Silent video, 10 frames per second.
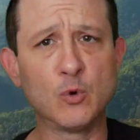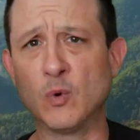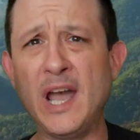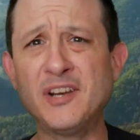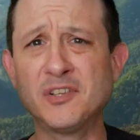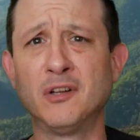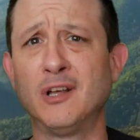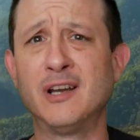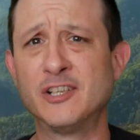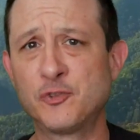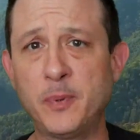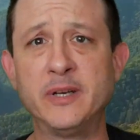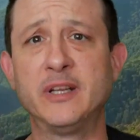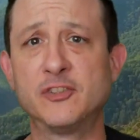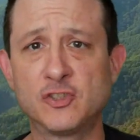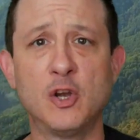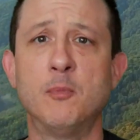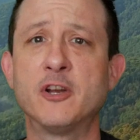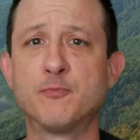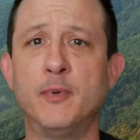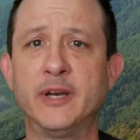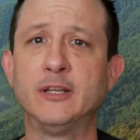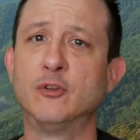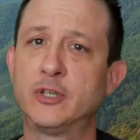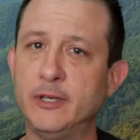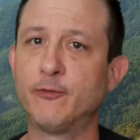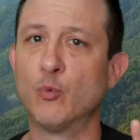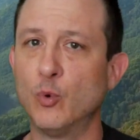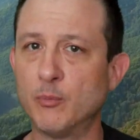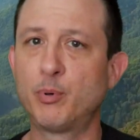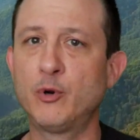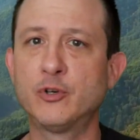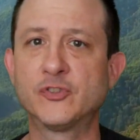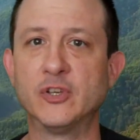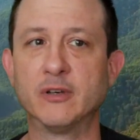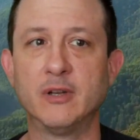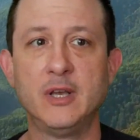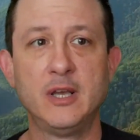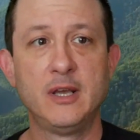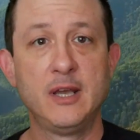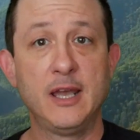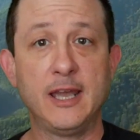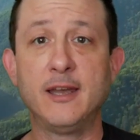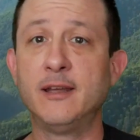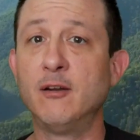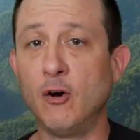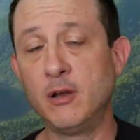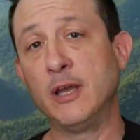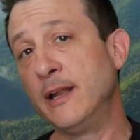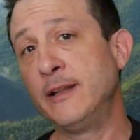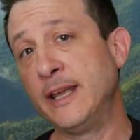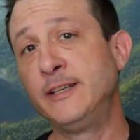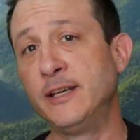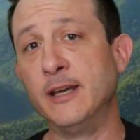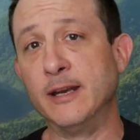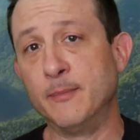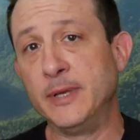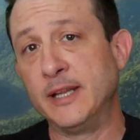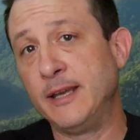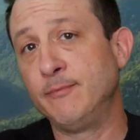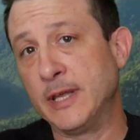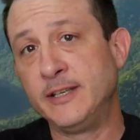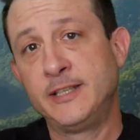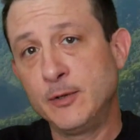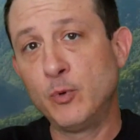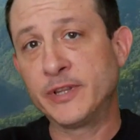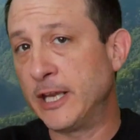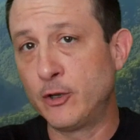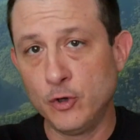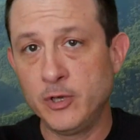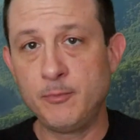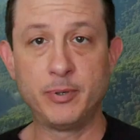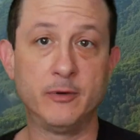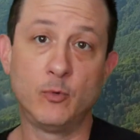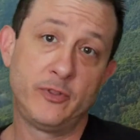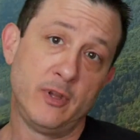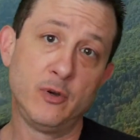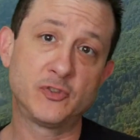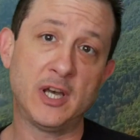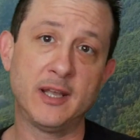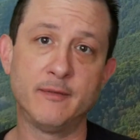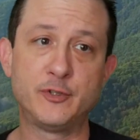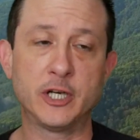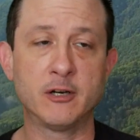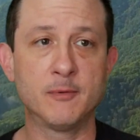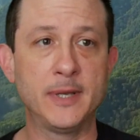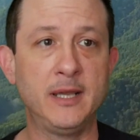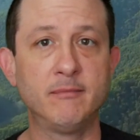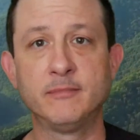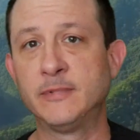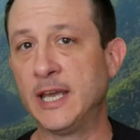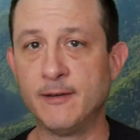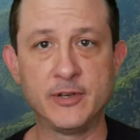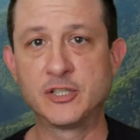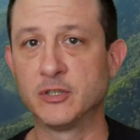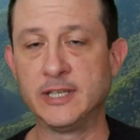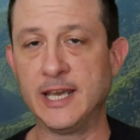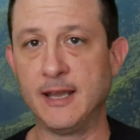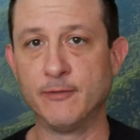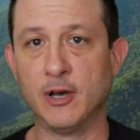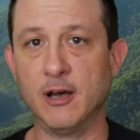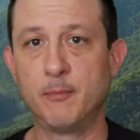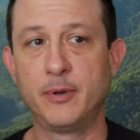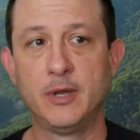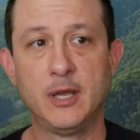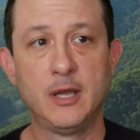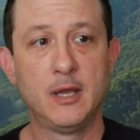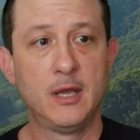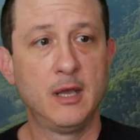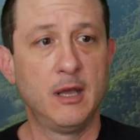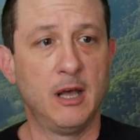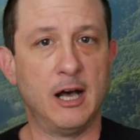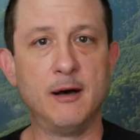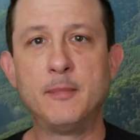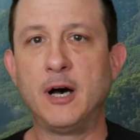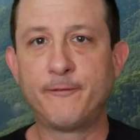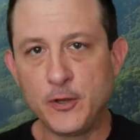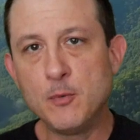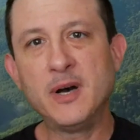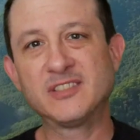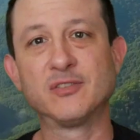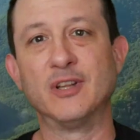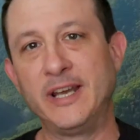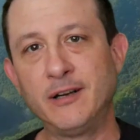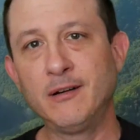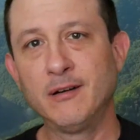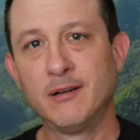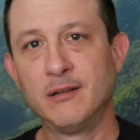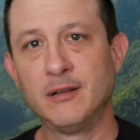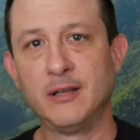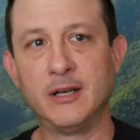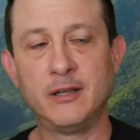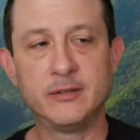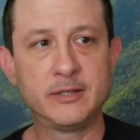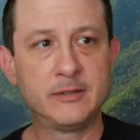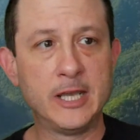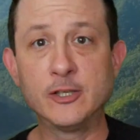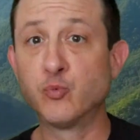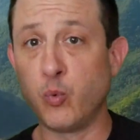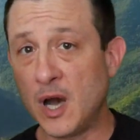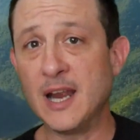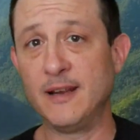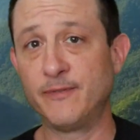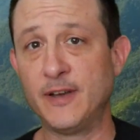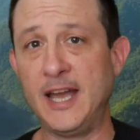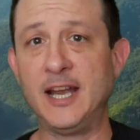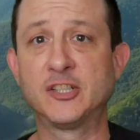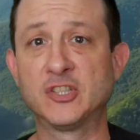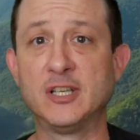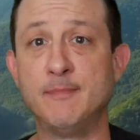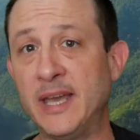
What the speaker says: rationalize spending so much money looking for one person. And they did. I mean, they did what they could, but with no sign of Jeromy, they eventually gave up. A few months later, his wife actually